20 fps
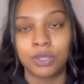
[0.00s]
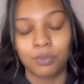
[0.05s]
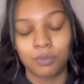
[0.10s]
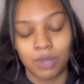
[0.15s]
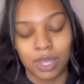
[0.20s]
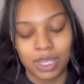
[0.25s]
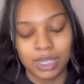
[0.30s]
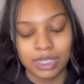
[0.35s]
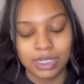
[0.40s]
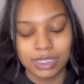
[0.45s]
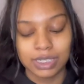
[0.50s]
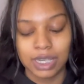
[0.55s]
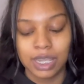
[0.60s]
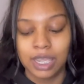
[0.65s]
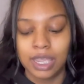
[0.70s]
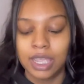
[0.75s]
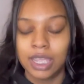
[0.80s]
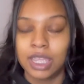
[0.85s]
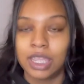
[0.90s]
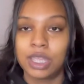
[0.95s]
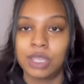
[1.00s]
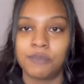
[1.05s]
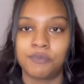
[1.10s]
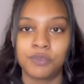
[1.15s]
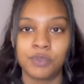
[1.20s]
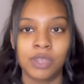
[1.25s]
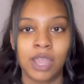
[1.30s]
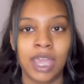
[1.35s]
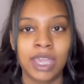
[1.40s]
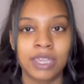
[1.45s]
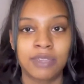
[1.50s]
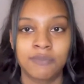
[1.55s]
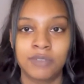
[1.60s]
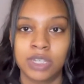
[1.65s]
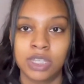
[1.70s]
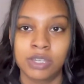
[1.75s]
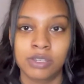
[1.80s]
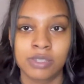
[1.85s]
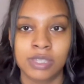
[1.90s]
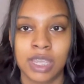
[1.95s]
went. If you like
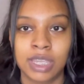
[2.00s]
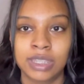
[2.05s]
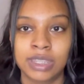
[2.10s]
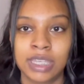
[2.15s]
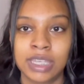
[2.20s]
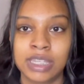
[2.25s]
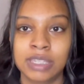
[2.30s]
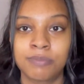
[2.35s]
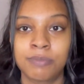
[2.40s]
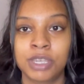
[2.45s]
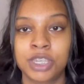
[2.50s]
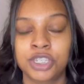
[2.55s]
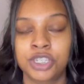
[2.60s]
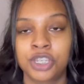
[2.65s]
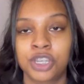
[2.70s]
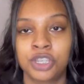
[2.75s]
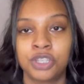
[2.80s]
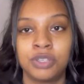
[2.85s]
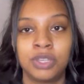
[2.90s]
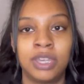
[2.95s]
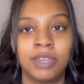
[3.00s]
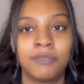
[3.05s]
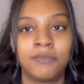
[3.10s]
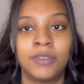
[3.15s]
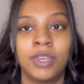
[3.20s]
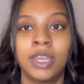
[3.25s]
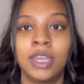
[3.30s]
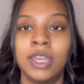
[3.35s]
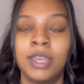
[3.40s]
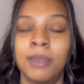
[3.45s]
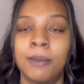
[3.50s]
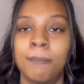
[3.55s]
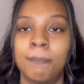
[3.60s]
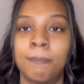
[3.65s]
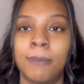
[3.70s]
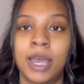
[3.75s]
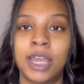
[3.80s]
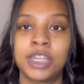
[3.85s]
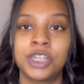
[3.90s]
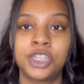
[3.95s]
videos like this, make sure you give
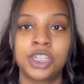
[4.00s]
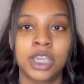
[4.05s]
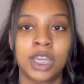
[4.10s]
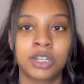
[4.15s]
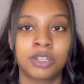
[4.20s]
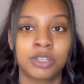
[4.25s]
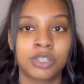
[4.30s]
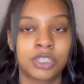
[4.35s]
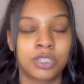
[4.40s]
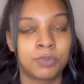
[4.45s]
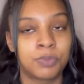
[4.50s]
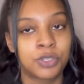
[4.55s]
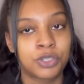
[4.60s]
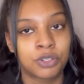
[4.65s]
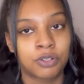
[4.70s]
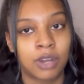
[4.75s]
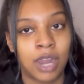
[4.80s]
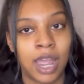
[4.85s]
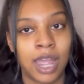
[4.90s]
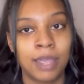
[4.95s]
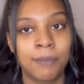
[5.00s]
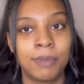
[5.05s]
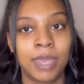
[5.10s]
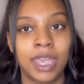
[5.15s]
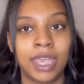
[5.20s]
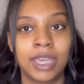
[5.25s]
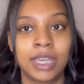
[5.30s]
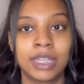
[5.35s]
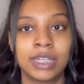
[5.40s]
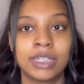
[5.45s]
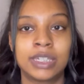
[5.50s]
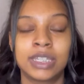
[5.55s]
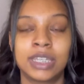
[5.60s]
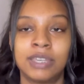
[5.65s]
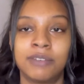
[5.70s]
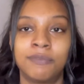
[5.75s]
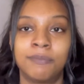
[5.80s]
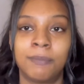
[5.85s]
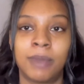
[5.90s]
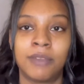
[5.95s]
my channel a subscribe and
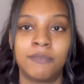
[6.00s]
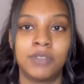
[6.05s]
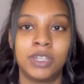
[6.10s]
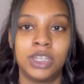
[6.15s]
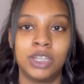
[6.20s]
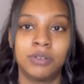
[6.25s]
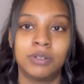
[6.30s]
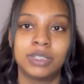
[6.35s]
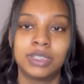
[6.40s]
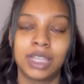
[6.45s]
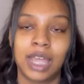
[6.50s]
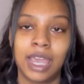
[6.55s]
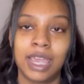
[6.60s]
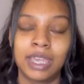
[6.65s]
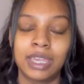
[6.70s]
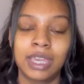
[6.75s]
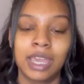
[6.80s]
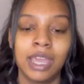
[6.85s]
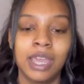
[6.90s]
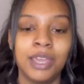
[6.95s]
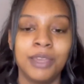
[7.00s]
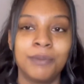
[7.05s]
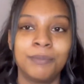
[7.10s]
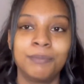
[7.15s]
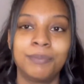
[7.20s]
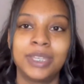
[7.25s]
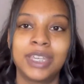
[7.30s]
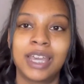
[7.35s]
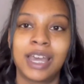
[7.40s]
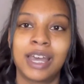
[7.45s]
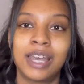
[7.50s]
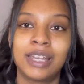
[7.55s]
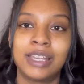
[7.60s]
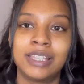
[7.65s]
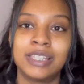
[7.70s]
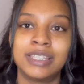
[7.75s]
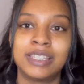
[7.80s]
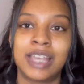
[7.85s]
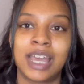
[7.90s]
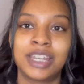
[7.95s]
give my video a like,
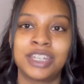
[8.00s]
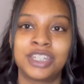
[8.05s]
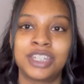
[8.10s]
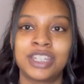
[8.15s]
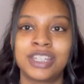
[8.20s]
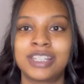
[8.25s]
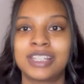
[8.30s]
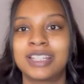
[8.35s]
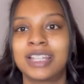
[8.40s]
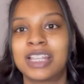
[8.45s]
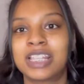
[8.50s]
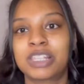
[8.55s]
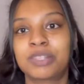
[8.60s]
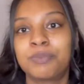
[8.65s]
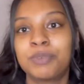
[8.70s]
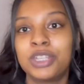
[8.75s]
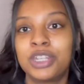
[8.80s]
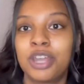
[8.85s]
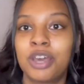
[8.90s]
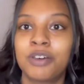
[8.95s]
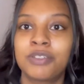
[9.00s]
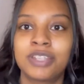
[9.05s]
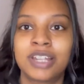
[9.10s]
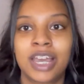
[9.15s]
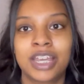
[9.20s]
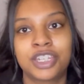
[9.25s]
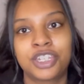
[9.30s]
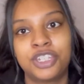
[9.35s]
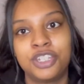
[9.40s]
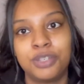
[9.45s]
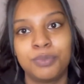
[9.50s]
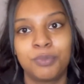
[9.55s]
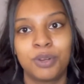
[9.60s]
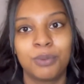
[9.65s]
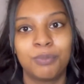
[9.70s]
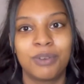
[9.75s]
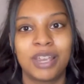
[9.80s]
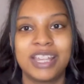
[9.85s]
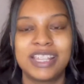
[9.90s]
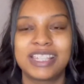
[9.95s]
because that just lets me know that I should do more
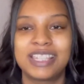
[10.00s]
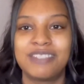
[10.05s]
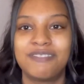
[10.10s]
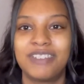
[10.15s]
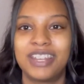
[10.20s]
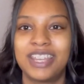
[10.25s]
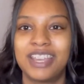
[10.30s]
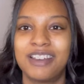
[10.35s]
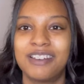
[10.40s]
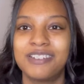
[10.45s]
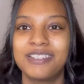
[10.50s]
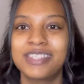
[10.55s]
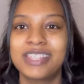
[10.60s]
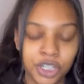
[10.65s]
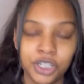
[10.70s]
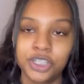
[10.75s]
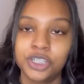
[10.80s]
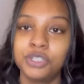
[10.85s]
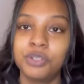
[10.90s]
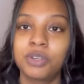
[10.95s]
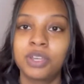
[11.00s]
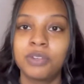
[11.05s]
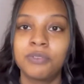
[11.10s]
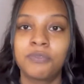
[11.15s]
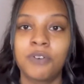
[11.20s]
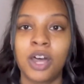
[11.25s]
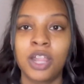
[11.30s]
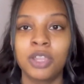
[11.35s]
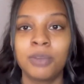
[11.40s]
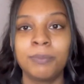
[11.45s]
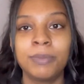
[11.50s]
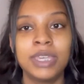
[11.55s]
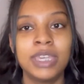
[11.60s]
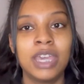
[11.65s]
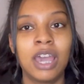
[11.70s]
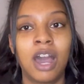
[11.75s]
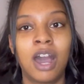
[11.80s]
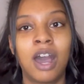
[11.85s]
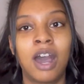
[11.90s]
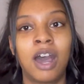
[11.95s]
braces videos. You can follow me
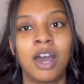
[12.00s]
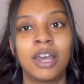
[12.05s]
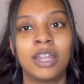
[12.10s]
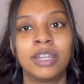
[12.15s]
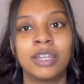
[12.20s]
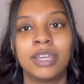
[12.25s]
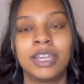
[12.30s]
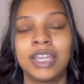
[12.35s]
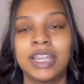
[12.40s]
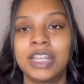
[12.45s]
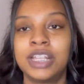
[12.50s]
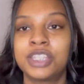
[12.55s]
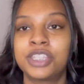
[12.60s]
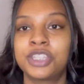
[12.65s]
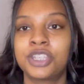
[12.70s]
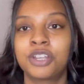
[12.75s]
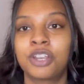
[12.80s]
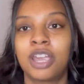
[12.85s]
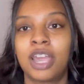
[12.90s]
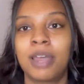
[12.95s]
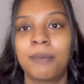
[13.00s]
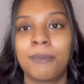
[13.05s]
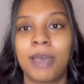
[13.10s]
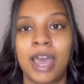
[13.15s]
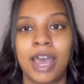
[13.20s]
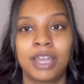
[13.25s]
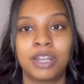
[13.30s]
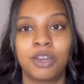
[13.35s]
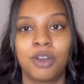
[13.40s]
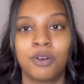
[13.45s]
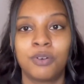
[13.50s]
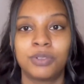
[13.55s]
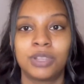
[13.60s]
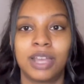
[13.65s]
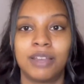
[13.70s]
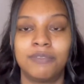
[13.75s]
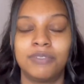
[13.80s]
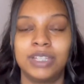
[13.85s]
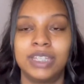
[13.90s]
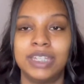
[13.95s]
on Instagram at
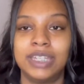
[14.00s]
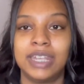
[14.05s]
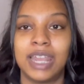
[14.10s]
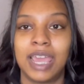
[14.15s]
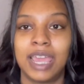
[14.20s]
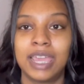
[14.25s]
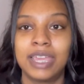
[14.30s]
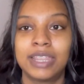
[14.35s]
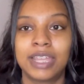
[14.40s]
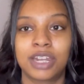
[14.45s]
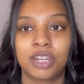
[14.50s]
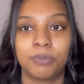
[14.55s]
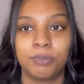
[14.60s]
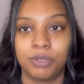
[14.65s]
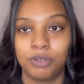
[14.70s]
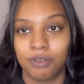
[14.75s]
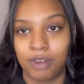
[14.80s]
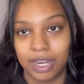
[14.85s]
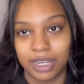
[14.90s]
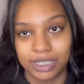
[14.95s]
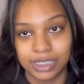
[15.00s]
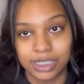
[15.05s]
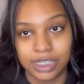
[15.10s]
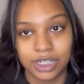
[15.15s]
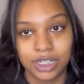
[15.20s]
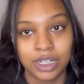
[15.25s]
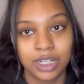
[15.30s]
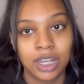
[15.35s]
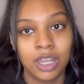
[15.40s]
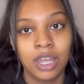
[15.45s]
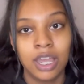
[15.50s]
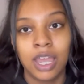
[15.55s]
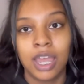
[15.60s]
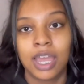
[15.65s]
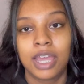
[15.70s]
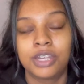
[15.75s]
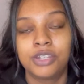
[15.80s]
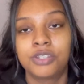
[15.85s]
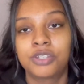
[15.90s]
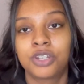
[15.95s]
olovelynae, that'll be right here.
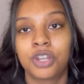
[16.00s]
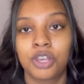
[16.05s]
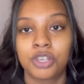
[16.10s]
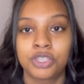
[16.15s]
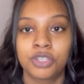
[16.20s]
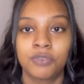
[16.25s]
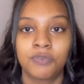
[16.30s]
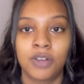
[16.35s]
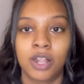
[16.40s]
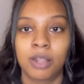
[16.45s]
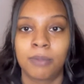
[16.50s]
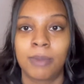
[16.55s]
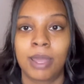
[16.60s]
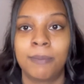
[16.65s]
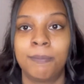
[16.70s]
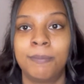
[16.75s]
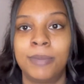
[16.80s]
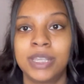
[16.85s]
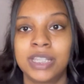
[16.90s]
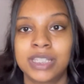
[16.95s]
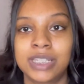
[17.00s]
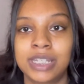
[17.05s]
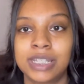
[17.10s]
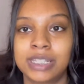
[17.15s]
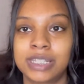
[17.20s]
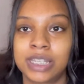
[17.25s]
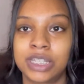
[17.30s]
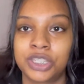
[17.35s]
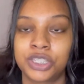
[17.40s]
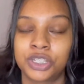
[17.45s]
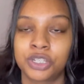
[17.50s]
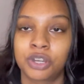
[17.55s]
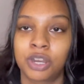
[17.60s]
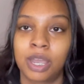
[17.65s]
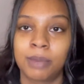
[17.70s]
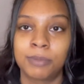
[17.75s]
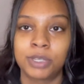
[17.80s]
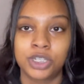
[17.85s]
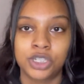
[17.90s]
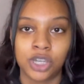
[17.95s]
And you can also follow my business
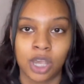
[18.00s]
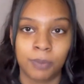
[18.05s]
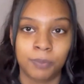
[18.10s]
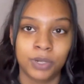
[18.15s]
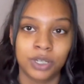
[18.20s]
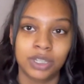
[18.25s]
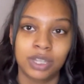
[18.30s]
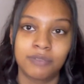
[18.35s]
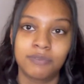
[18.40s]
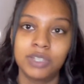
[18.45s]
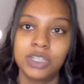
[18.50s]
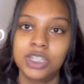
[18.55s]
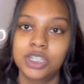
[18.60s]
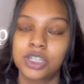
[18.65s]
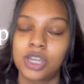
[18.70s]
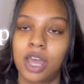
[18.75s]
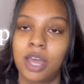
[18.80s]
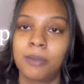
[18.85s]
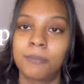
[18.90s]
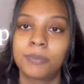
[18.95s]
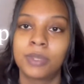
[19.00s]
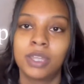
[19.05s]
Instagram at shopherlovelyshop.